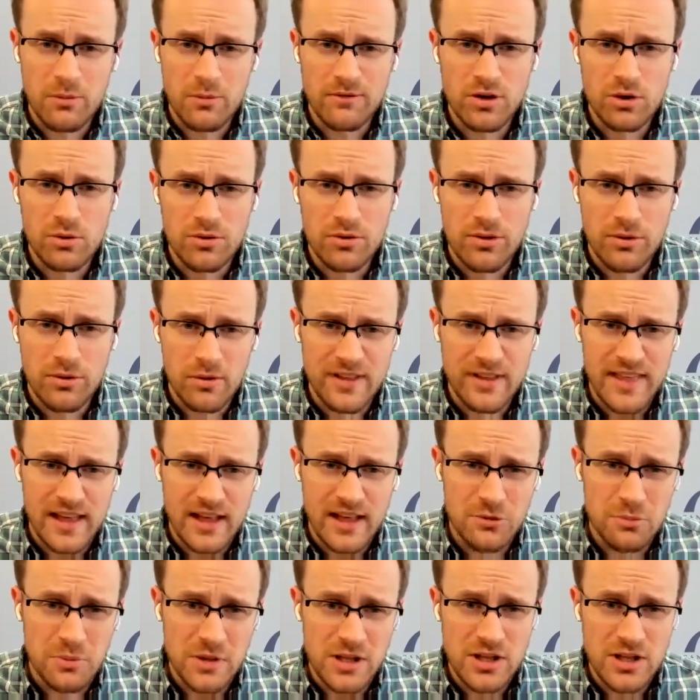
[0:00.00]
review 3
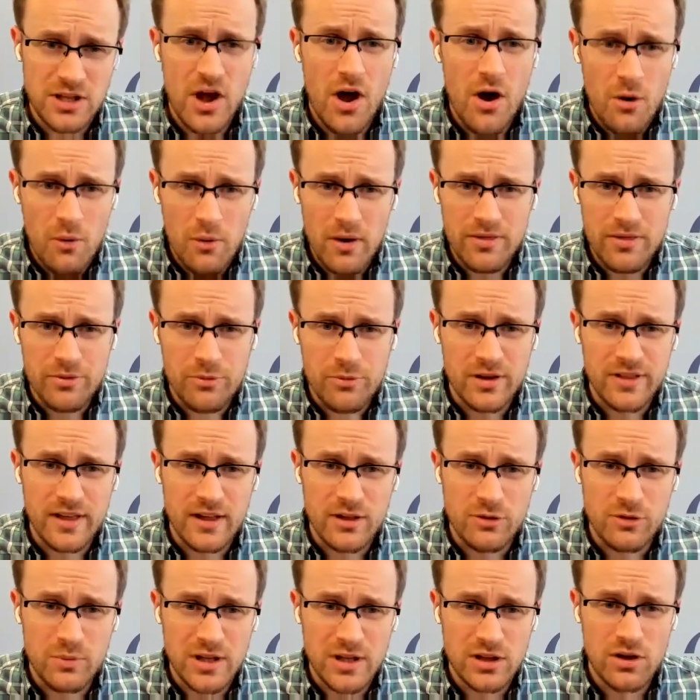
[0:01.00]
things we know and 3
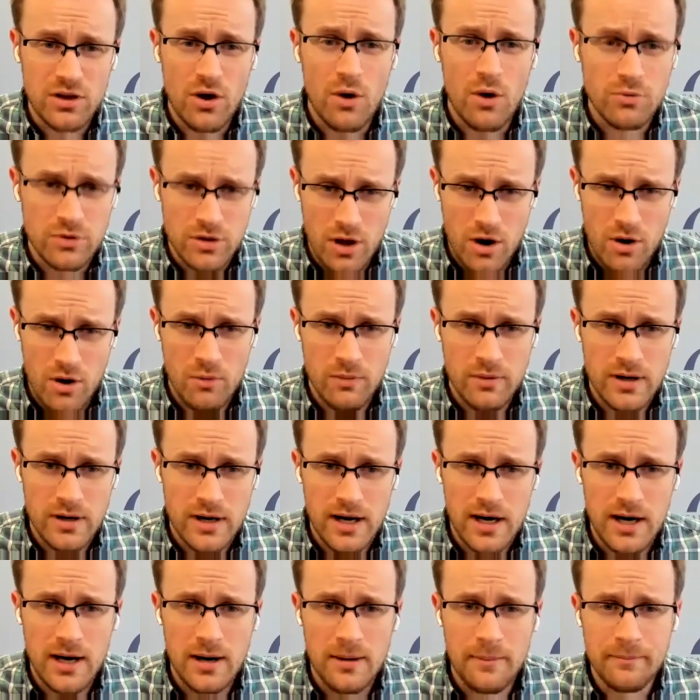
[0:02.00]
things we don't know
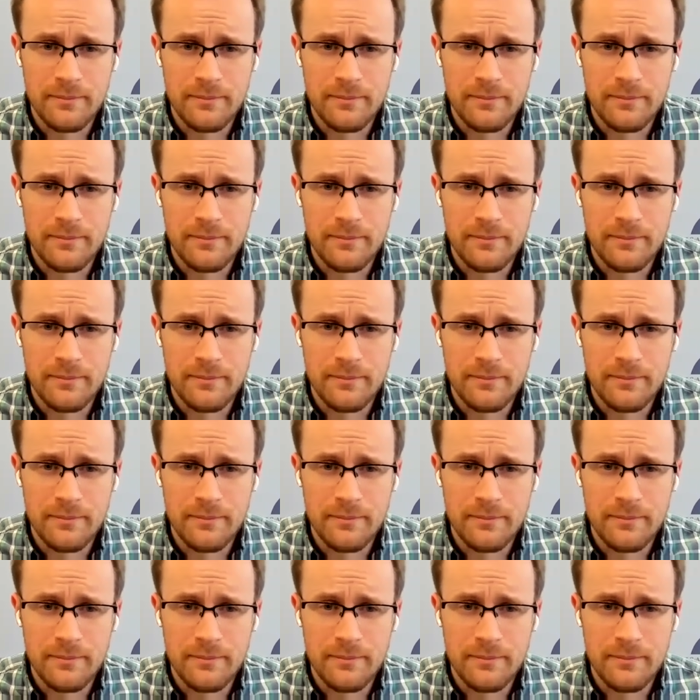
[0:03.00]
